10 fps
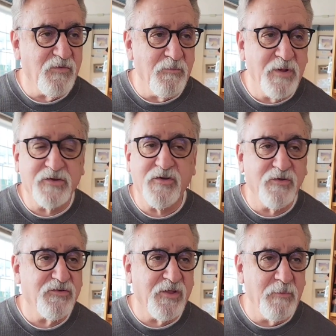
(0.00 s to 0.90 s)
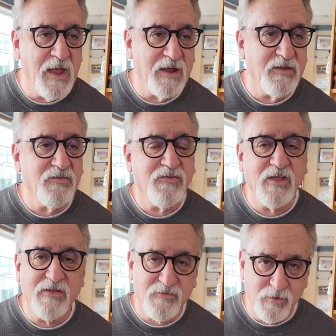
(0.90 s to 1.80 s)
from pictures to magnets,
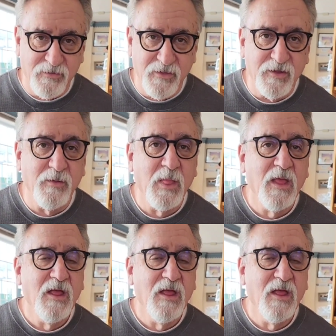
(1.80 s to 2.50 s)
that sort of thing.